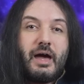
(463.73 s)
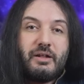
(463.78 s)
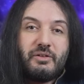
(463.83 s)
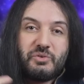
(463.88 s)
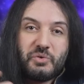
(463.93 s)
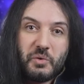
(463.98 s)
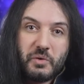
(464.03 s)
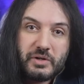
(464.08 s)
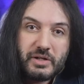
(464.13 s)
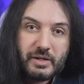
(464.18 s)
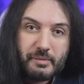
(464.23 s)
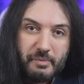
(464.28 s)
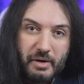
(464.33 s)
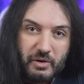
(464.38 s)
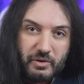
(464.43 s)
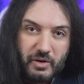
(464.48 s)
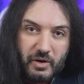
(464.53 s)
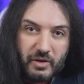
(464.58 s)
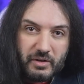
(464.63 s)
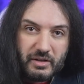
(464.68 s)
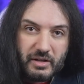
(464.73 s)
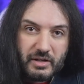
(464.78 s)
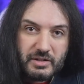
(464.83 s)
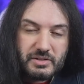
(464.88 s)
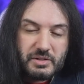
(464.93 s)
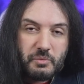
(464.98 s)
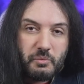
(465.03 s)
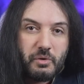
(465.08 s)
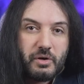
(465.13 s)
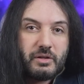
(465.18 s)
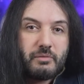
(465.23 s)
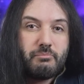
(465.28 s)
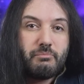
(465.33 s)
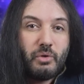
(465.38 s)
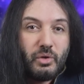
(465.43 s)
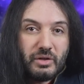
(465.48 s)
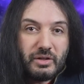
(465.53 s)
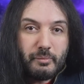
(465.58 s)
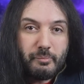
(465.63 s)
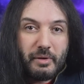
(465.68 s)
And talking about context, the word
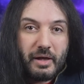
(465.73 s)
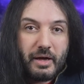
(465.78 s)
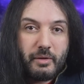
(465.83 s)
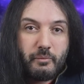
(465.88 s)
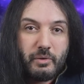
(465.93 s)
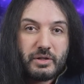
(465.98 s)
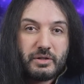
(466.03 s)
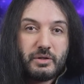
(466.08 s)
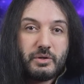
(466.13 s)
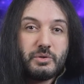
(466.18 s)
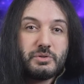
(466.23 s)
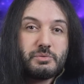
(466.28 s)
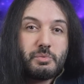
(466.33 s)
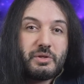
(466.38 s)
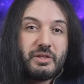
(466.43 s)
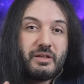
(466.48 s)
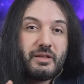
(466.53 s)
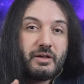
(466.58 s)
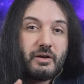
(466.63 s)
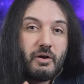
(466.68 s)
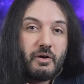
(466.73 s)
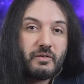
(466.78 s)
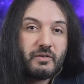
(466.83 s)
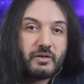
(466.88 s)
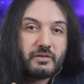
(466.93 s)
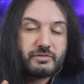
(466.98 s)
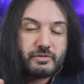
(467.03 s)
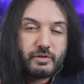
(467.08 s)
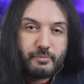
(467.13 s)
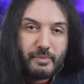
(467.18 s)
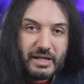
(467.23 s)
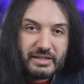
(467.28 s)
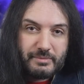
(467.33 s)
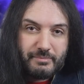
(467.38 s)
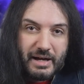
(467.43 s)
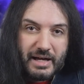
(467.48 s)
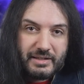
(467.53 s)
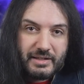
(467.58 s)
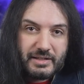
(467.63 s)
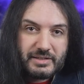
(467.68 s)
multiply when used within the context of
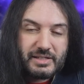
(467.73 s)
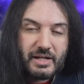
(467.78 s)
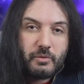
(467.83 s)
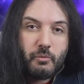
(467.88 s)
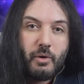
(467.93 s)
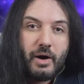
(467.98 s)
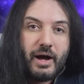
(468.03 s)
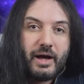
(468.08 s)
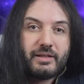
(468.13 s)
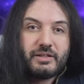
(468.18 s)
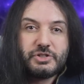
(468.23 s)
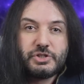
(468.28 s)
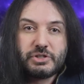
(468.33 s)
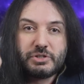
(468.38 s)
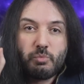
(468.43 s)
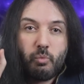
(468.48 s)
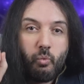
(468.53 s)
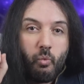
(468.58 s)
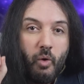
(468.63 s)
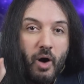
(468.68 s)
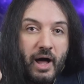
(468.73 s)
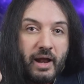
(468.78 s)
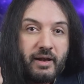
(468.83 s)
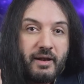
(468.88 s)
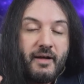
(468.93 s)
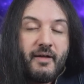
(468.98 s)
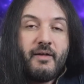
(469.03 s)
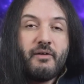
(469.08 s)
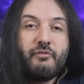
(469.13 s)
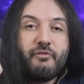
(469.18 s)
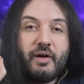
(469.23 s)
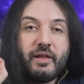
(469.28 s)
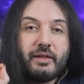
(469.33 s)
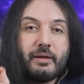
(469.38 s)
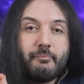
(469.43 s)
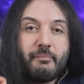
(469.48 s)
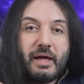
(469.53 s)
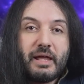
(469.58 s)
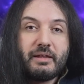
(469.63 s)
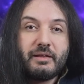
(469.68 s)
mathematics acquired just one
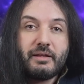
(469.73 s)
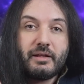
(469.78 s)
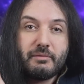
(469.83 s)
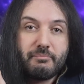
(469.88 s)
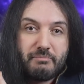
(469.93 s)
fundamental